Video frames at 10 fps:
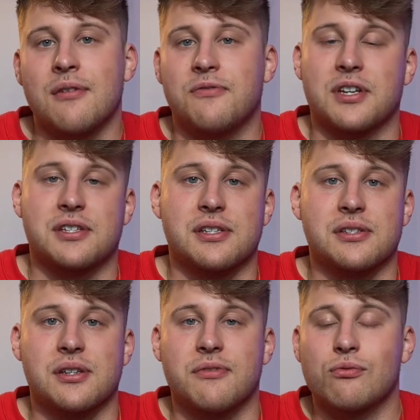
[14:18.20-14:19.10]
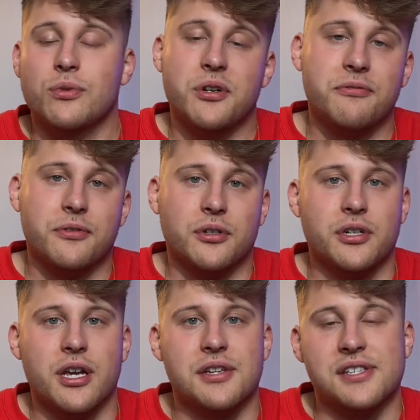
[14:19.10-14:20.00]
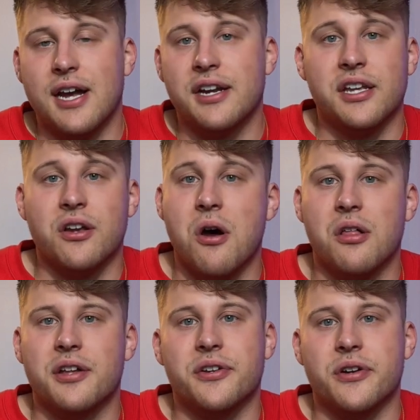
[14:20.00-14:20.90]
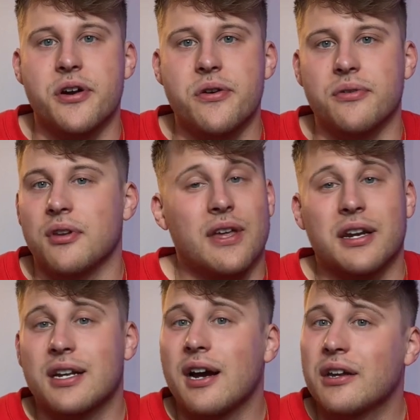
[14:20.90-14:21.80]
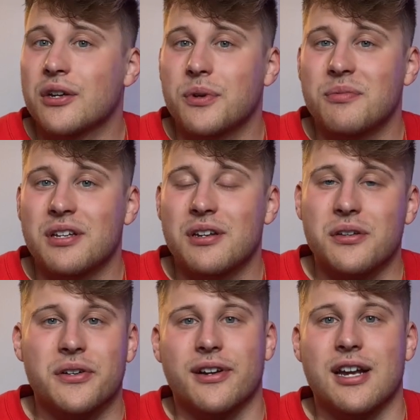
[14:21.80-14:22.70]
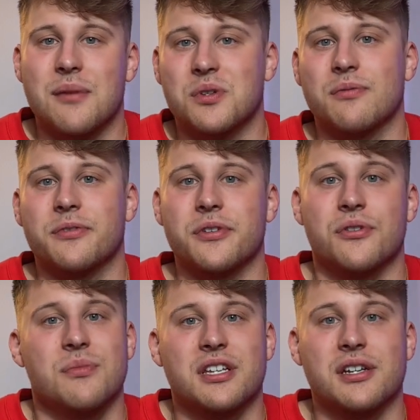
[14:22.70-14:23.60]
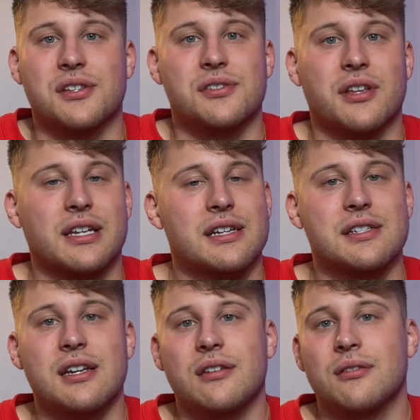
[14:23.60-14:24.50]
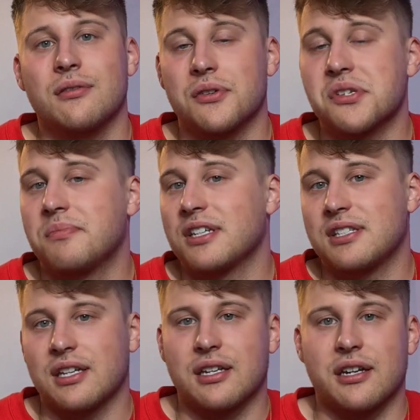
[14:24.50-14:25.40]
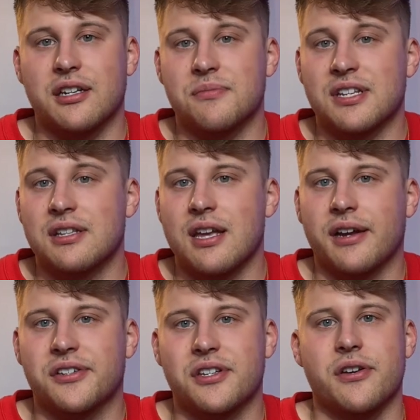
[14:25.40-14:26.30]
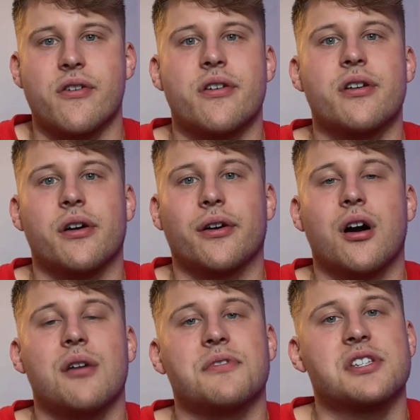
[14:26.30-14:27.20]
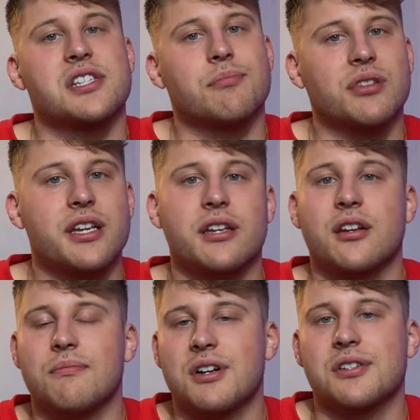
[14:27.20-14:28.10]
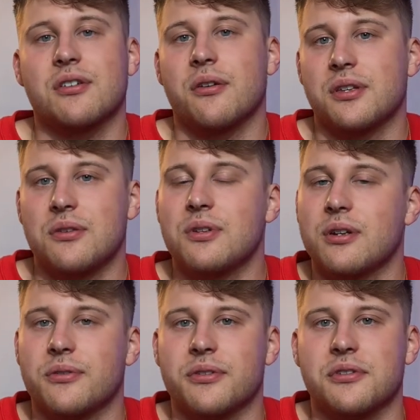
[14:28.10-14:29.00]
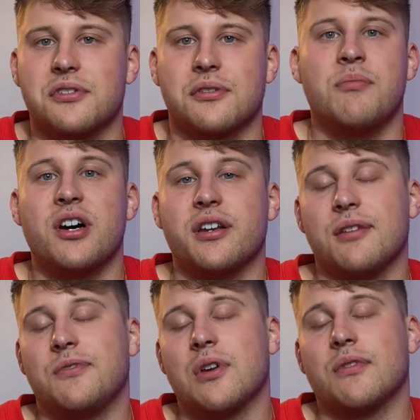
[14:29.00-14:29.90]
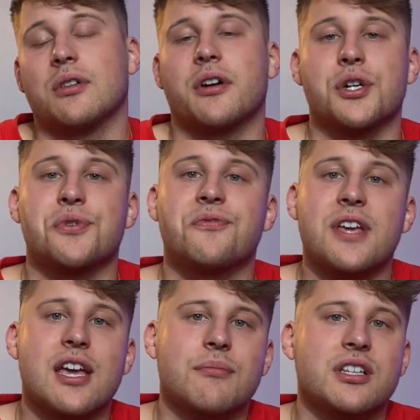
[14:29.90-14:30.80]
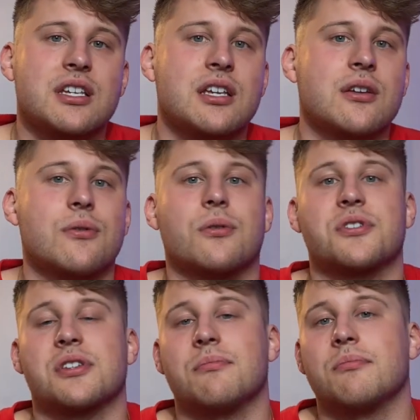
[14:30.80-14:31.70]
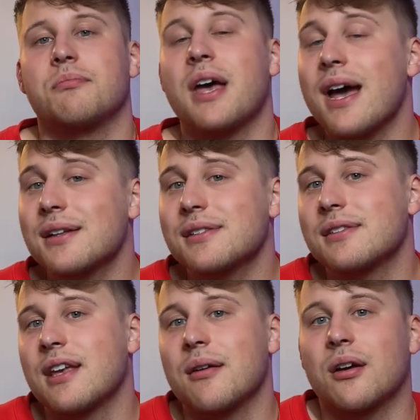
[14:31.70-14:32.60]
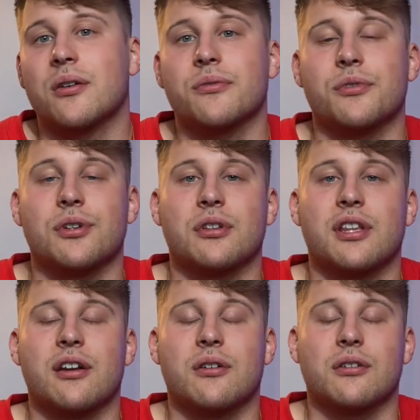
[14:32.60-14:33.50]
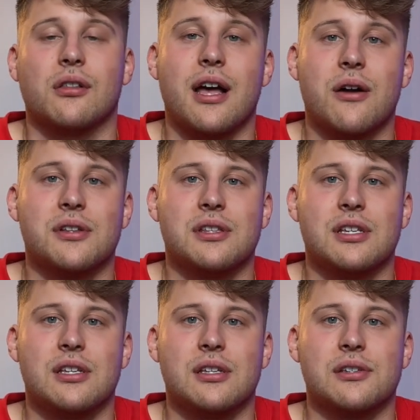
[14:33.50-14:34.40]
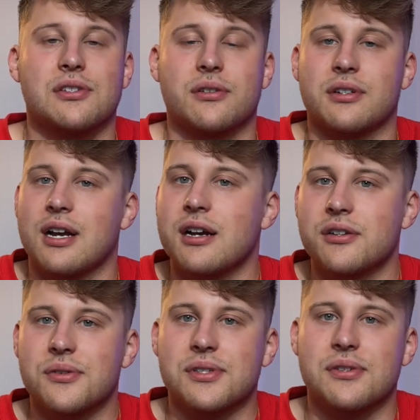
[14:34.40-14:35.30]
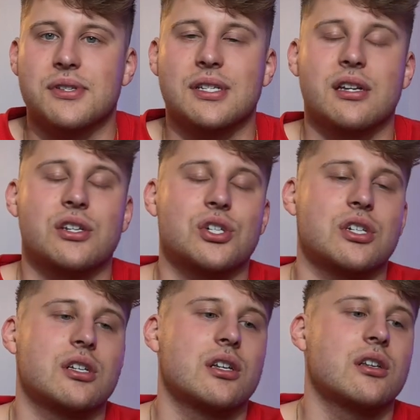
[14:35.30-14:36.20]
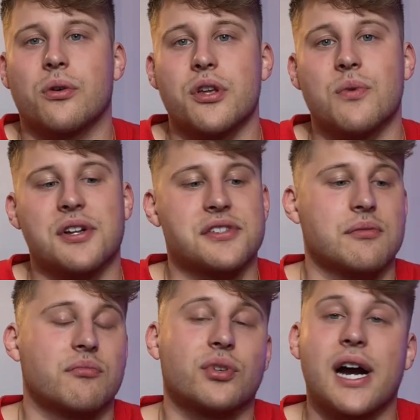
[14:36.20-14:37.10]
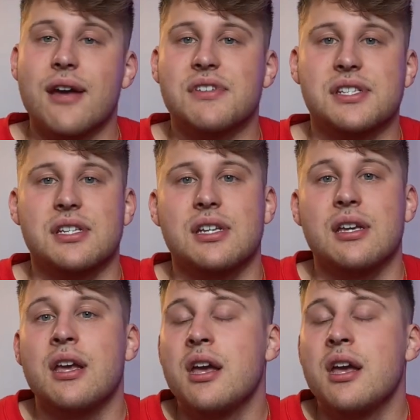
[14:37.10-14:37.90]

fixes of a roof or a siding all on your own. Then a condo would be another great option for you because, like I said, those big ticket items on the exterior are often split amongst all the unit owners. But if you have a large family or some pets that aren't allowed in the certain condo association, or you want some privacy,